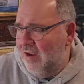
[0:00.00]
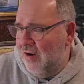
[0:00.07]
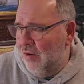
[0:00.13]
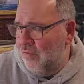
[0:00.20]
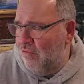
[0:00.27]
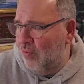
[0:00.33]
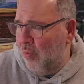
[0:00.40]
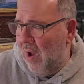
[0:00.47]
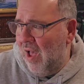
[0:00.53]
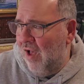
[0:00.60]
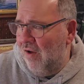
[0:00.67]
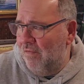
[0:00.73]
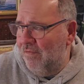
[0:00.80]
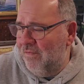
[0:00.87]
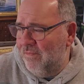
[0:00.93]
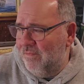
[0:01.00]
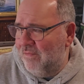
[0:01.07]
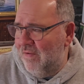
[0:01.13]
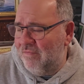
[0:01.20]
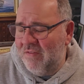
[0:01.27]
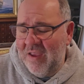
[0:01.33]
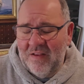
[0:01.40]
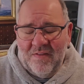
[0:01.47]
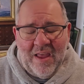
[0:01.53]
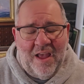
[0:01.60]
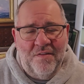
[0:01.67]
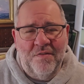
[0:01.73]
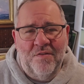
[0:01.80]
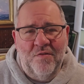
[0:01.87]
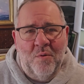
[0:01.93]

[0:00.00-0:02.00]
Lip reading: 12, 15,000